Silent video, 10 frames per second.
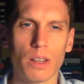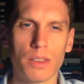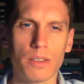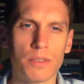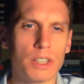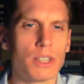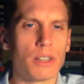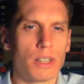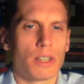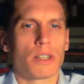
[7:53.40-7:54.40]

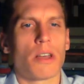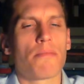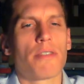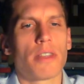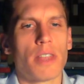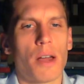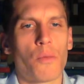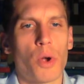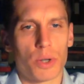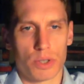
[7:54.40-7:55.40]
this is something
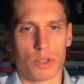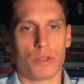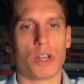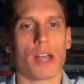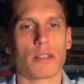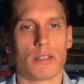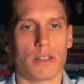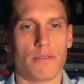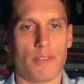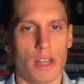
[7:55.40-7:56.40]
that works to Jackson's
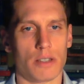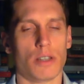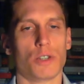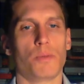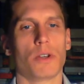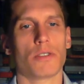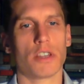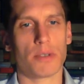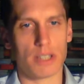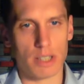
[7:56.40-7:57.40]
advantage because
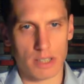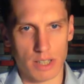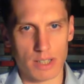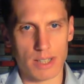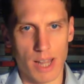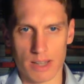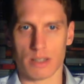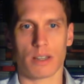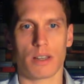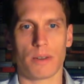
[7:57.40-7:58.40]
there is
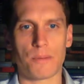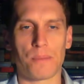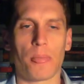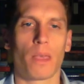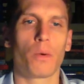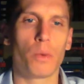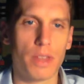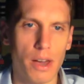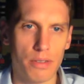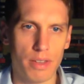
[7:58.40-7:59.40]
discontent
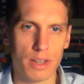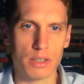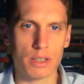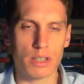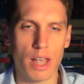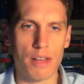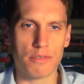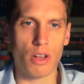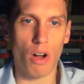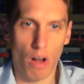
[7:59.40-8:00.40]
with how things
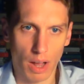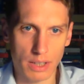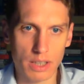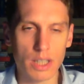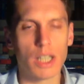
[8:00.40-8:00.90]
have gone